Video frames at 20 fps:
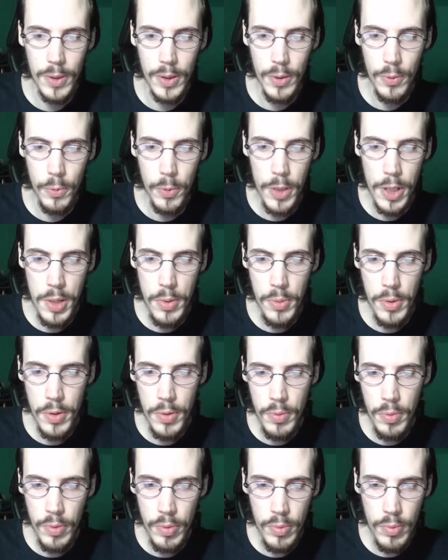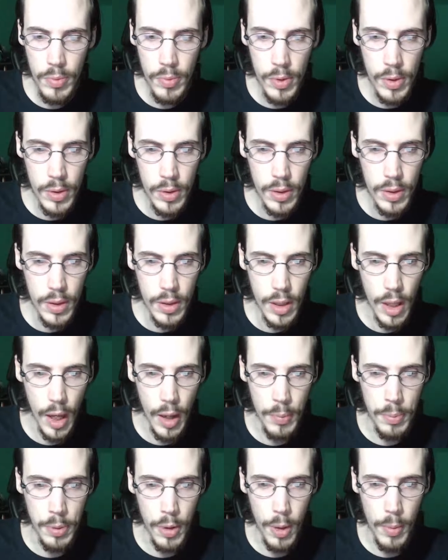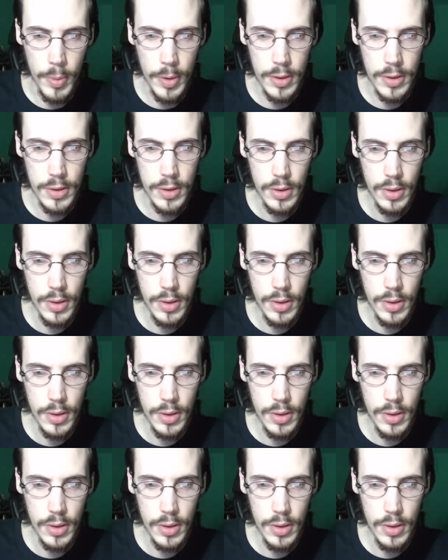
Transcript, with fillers: Really? Really? Really? Really? I promise.